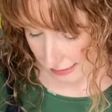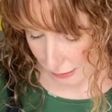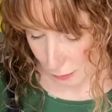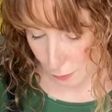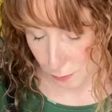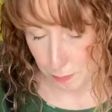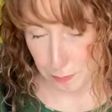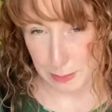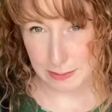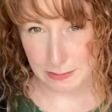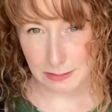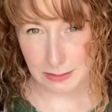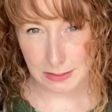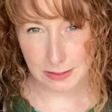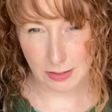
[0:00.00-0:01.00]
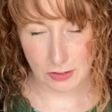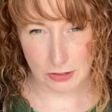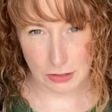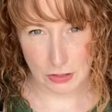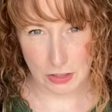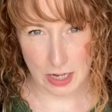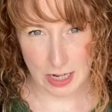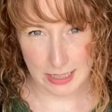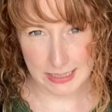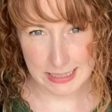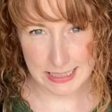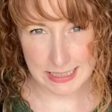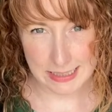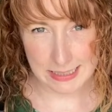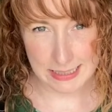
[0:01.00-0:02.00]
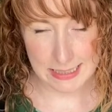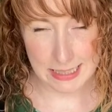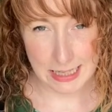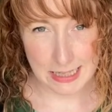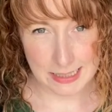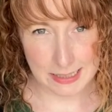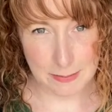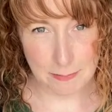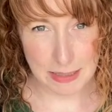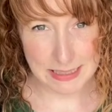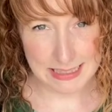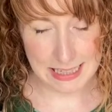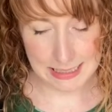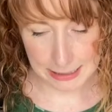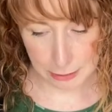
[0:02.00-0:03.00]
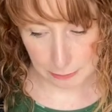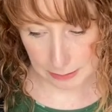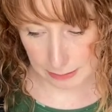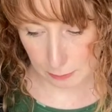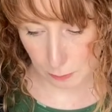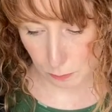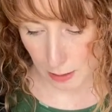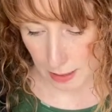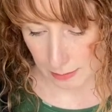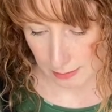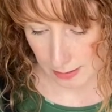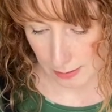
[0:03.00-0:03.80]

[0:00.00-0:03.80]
you build on your ideas. So it might take you a little while to